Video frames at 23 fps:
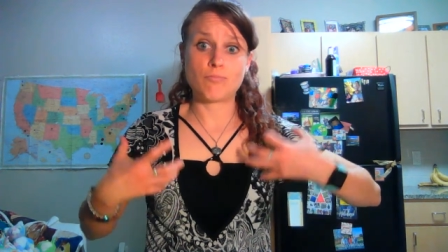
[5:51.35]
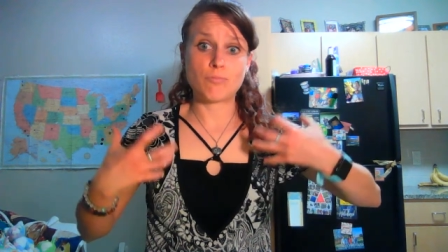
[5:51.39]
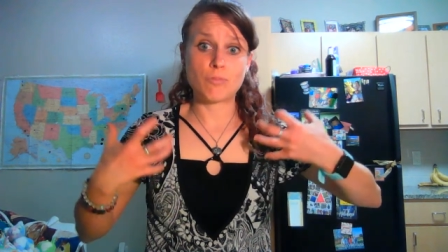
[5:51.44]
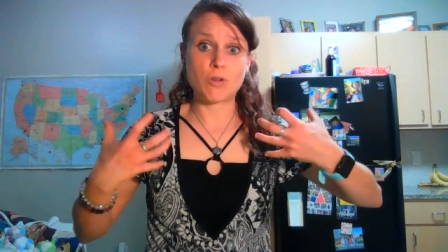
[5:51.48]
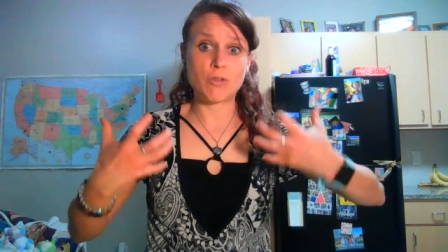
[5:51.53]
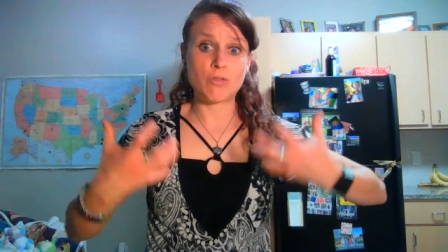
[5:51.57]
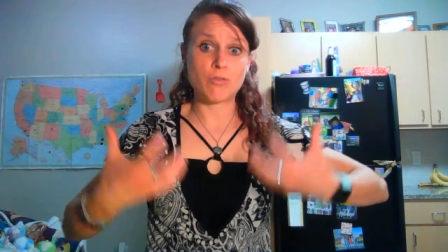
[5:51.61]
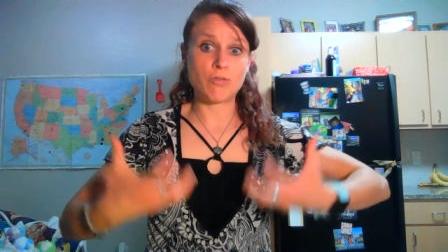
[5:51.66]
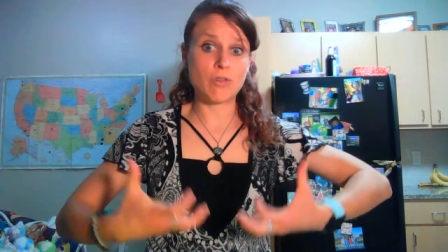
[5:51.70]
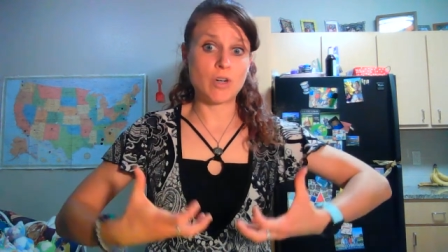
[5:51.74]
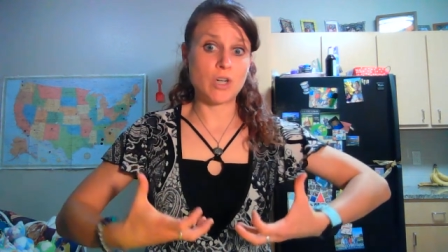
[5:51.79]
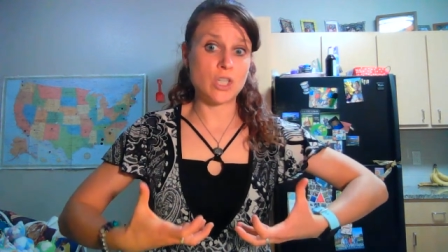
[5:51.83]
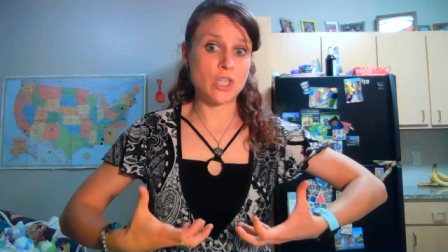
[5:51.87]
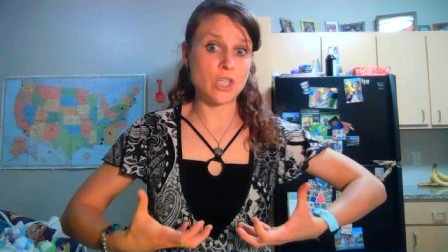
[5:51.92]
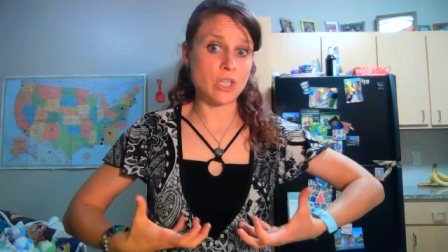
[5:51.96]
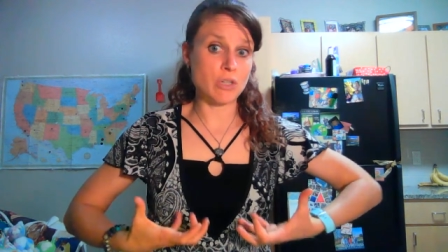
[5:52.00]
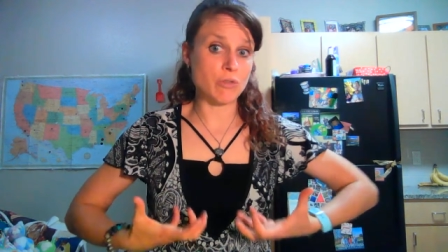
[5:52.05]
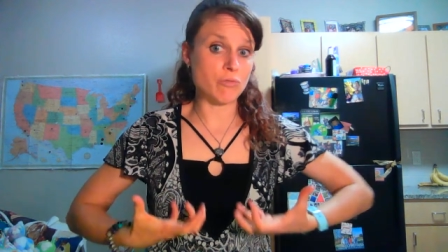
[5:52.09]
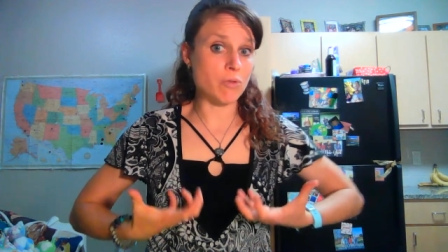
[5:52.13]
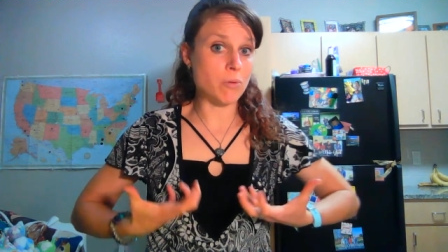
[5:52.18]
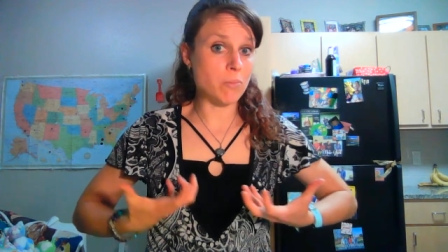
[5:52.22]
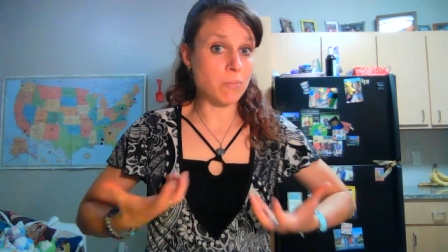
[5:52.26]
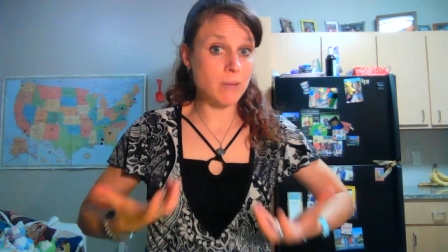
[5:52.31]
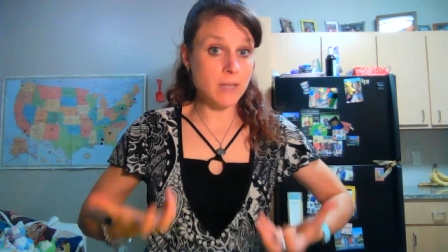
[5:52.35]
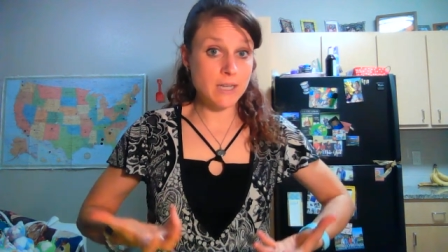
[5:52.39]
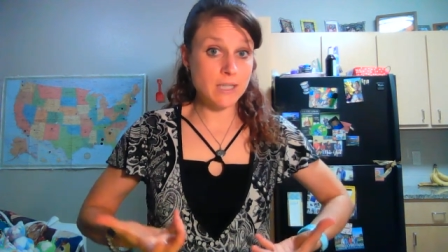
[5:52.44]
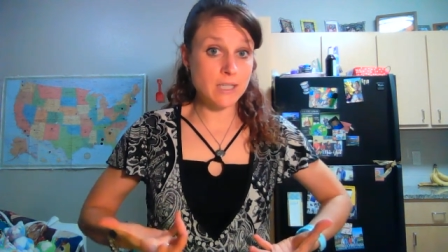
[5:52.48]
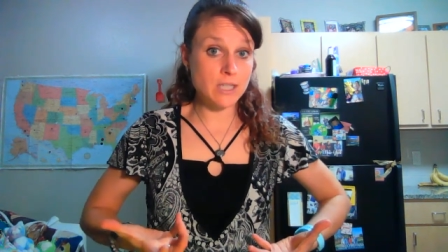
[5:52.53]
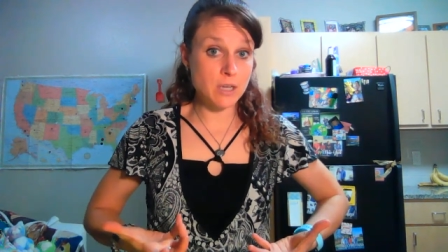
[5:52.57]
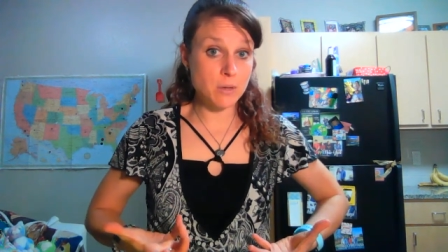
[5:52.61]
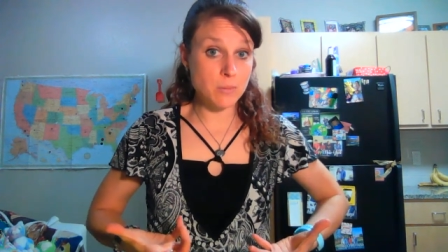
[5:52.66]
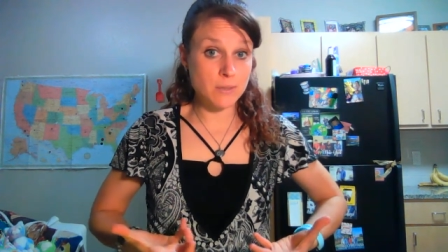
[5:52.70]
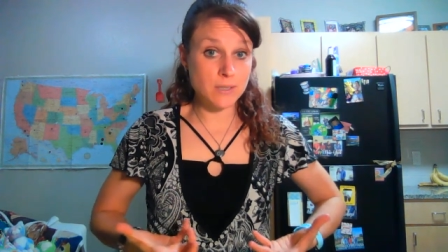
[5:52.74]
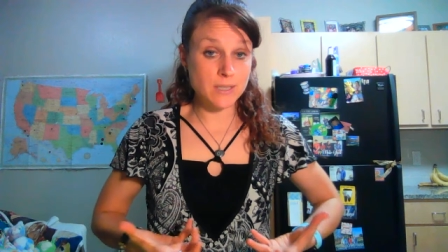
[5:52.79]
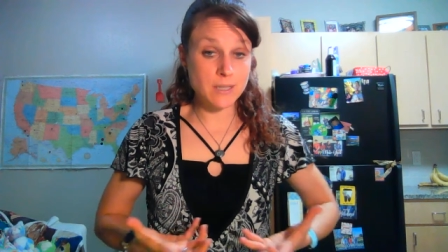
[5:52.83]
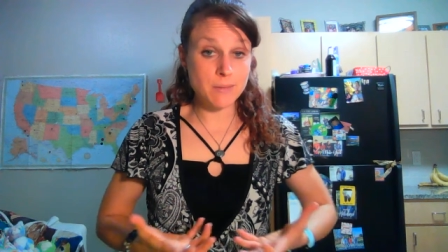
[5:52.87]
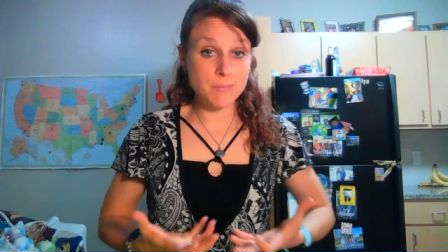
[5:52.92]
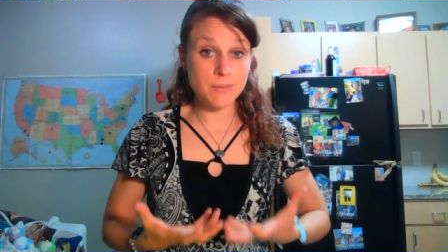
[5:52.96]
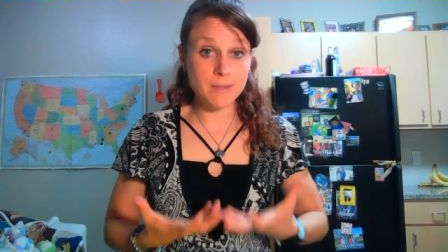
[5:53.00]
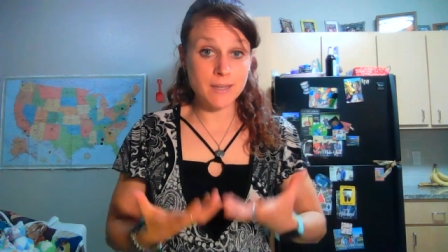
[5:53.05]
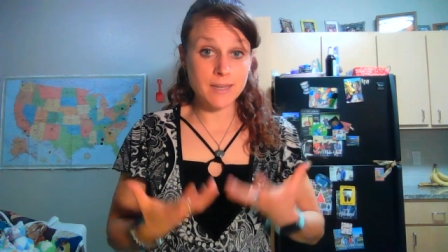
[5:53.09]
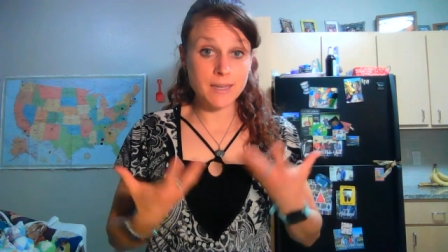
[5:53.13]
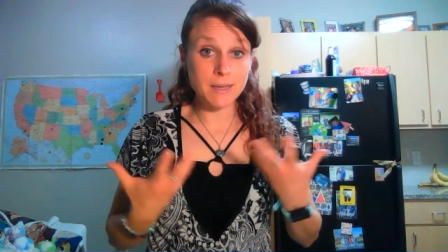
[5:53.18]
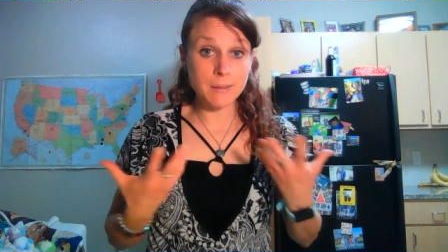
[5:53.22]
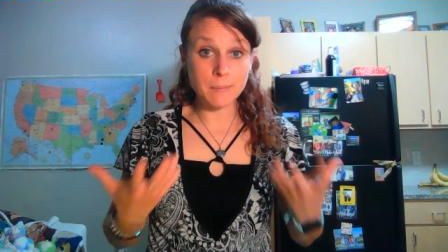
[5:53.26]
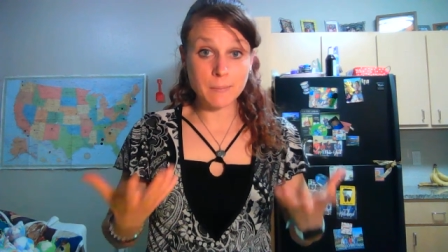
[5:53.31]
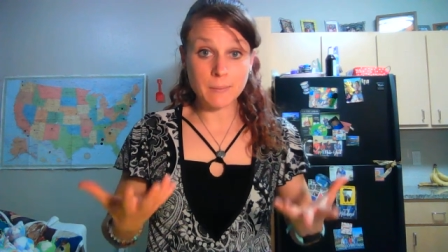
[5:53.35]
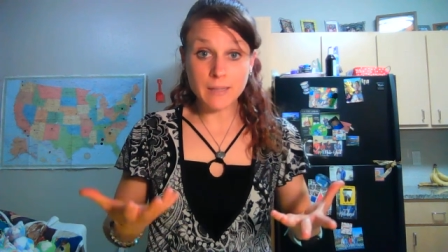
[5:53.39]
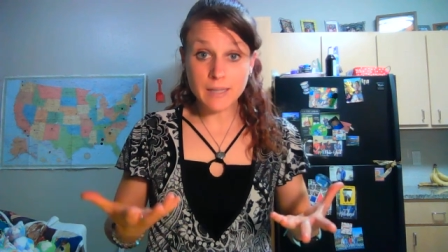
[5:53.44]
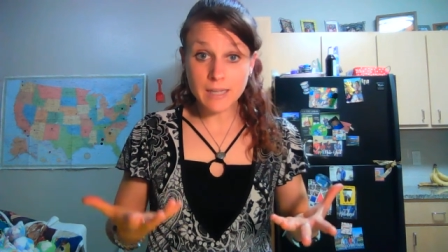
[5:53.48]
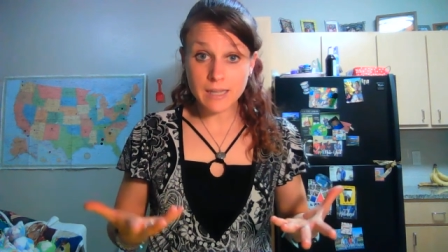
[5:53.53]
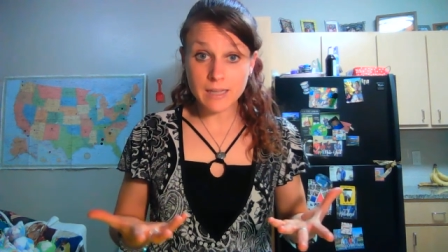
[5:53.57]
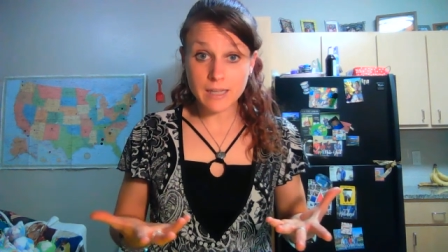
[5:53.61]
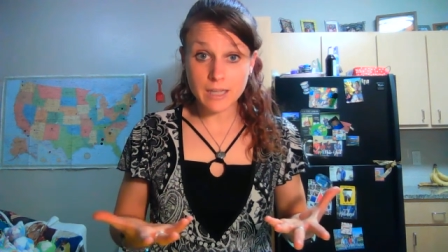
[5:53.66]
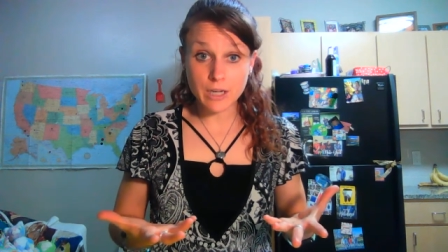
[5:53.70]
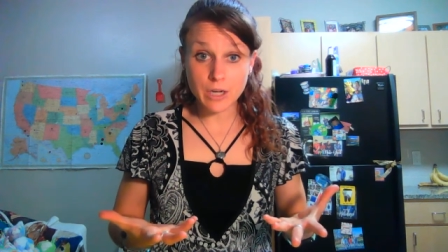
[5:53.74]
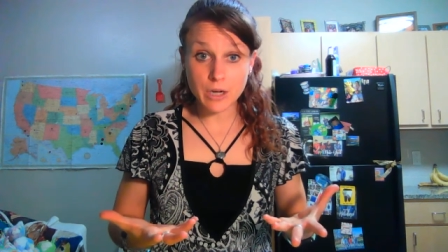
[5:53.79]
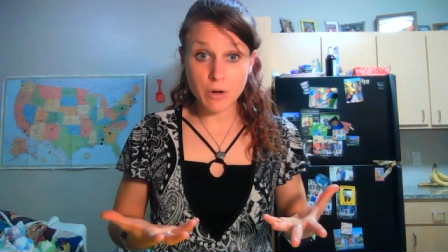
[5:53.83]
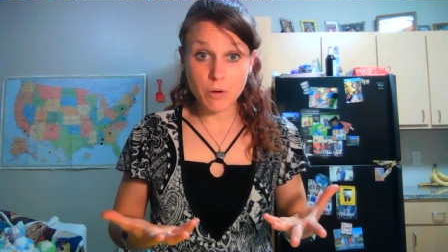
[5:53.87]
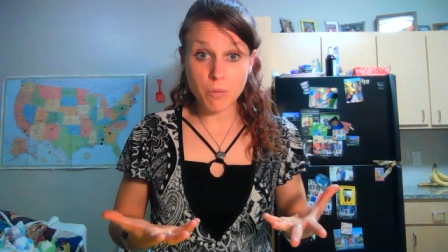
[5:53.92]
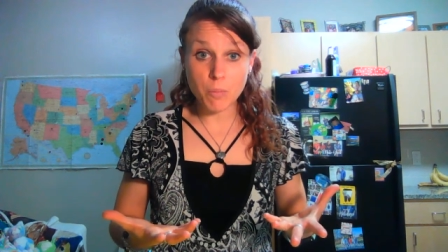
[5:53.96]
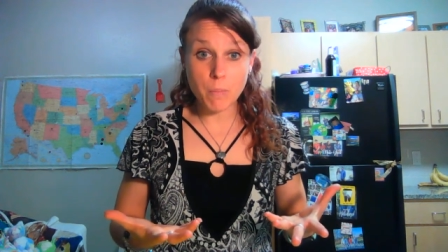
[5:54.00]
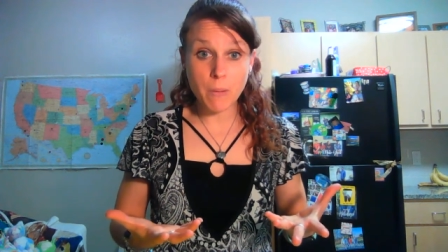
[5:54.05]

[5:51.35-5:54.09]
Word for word: refresh and replace it with something completely new.